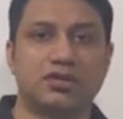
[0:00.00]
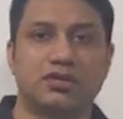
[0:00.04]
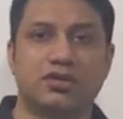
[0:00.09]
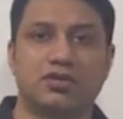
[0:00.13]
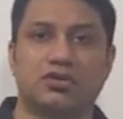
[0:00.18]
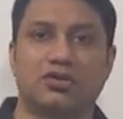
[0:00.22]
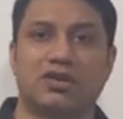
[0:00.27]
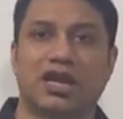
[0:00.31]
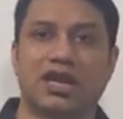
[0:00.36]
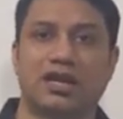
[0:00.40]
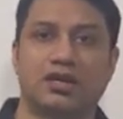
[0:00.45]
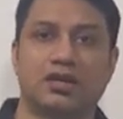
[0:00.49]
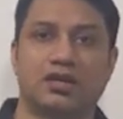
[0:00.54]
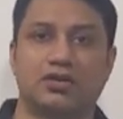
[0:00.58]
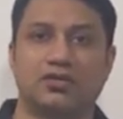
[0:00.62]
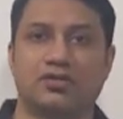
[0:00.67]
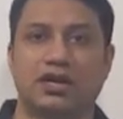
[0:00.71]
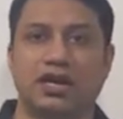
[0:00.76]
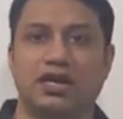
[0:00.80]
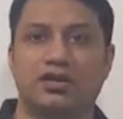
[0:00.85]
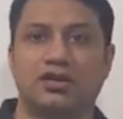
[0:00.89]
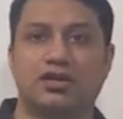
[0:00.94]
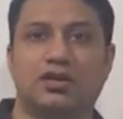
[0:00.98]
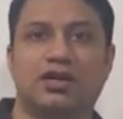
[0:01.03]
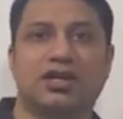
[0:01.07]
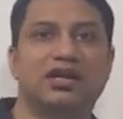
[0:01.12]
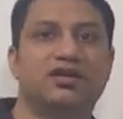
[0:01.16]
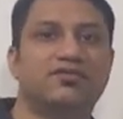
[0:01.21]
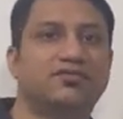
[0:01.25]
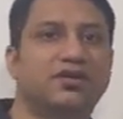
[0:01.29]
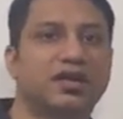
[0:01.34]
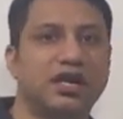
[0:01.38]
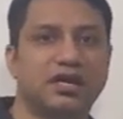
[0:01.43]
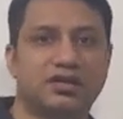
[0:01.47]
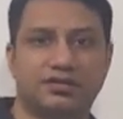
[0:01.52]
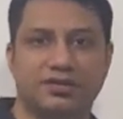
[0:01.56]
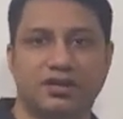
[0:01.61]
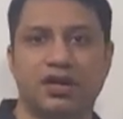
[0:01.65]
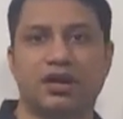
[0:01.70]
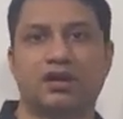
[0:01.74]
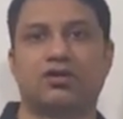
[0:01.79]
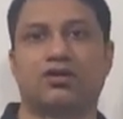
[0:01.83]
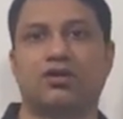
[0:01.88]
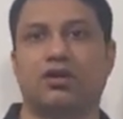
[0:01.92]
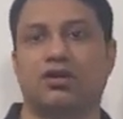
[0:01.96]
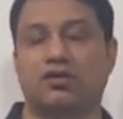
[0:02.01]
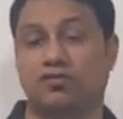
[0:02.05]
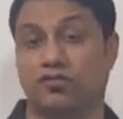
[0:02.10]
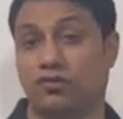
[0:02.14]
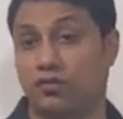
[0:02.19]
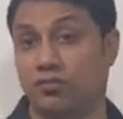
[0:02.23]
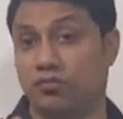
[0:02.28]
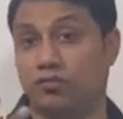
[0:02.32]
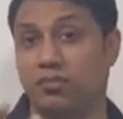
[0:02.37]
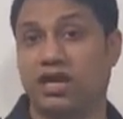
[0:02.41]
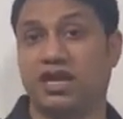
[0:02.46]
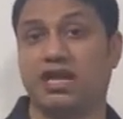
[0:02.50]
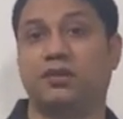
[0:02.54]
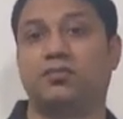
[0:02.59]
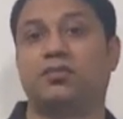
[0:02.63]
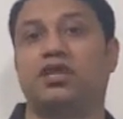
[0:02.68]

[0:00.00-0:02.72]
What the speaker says: you're likely to get your delivery at 3 o'clock for many,